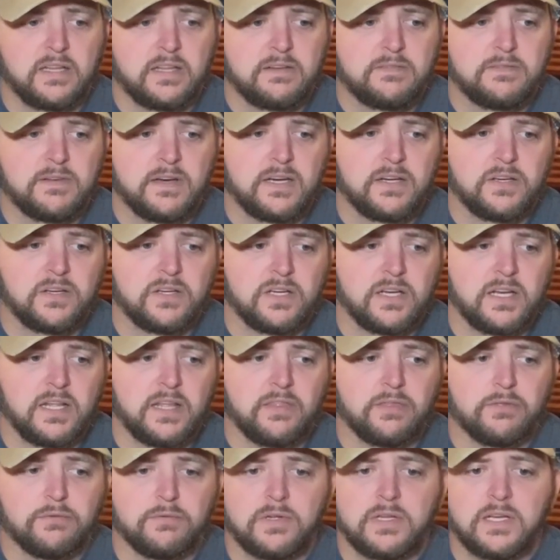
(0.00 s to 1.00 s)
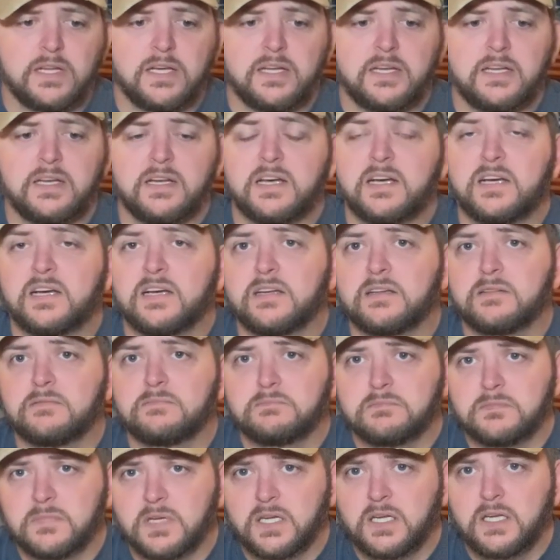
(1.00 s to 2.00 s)
They valued it at $3.99,
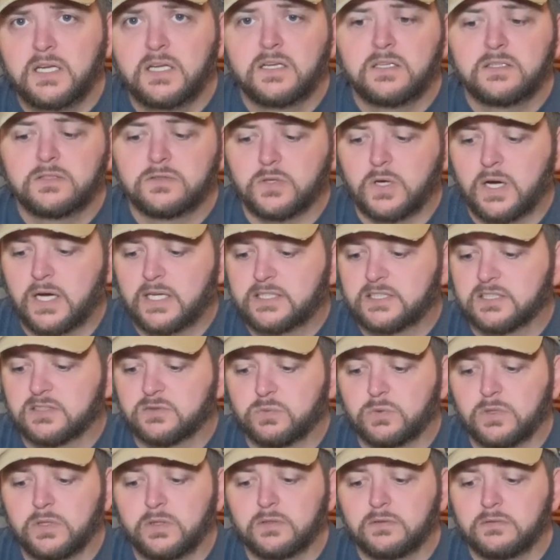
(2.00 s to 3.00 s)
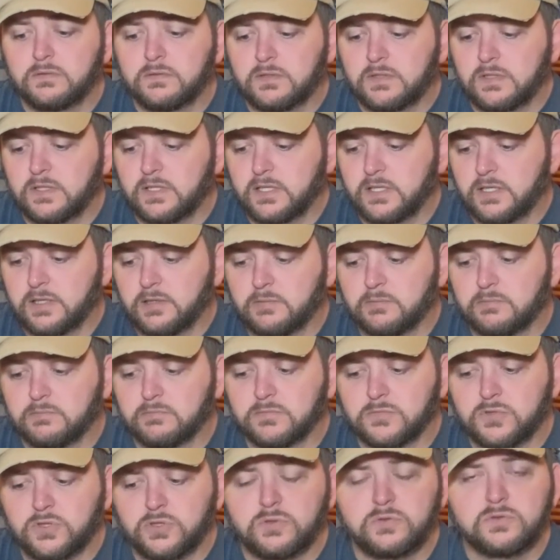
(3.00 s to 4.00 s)
so I just went and
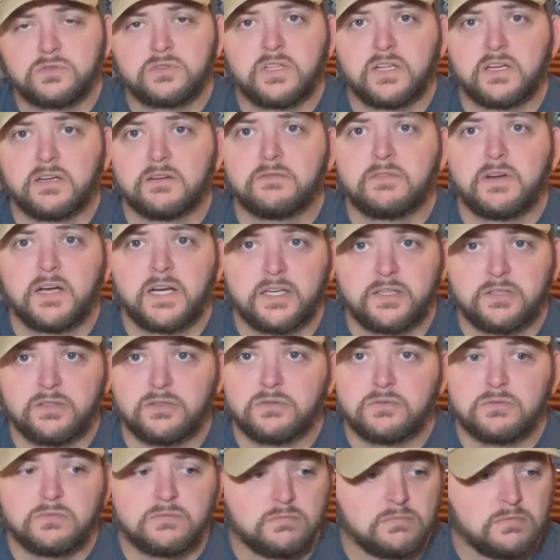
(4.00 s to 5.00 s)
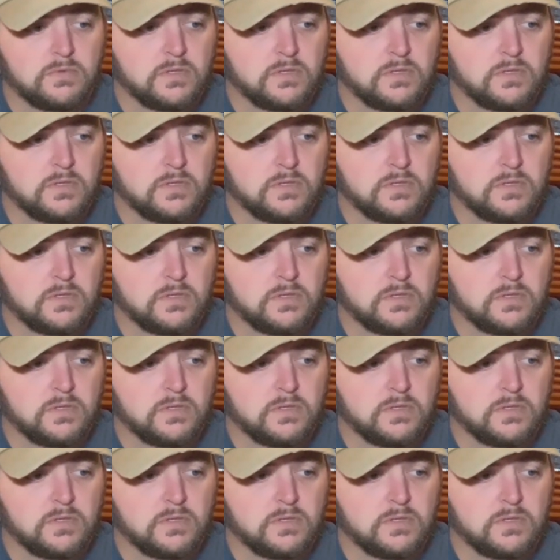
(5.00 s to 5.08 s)
used their value,